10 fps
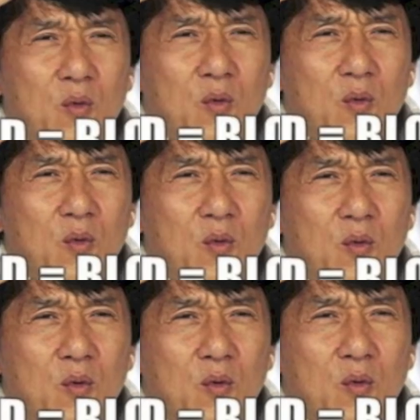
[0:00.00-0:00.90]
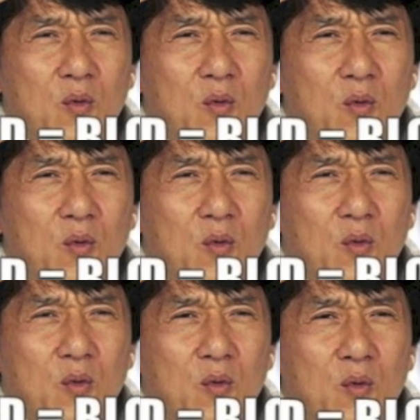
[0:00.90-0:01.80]

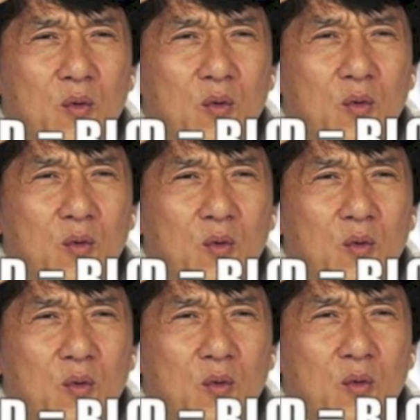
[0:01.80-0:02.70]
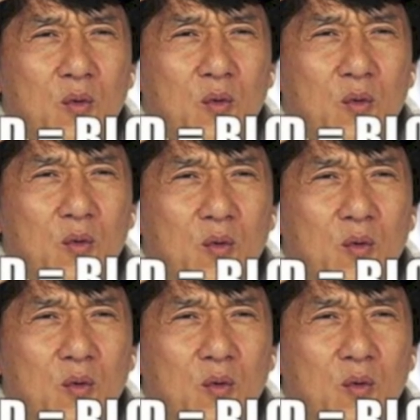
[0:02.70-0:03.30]
Nobody speaks.